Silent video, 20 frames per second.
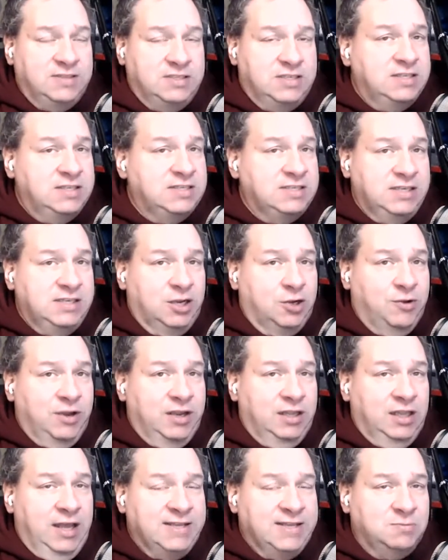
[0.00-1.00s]
didn't see a
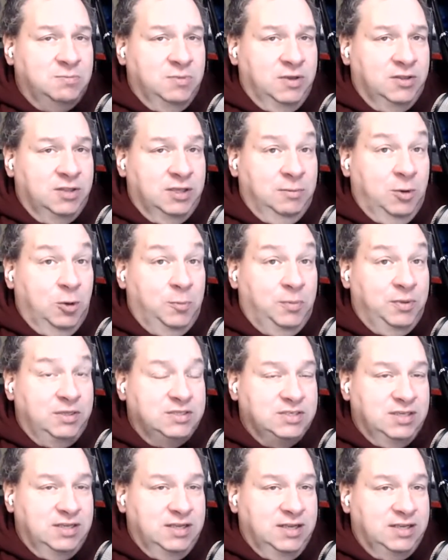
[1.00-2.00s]
credit last month. I'm hoping
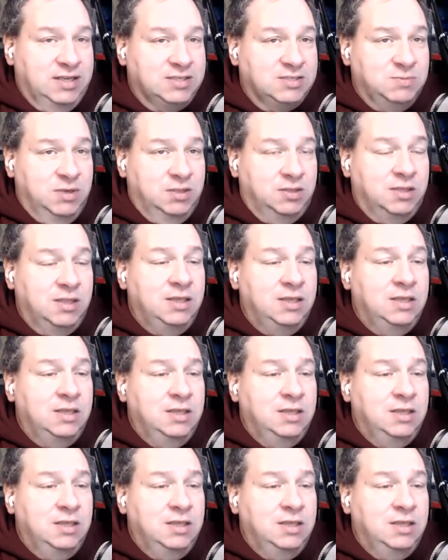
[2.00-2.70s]
to see it next month.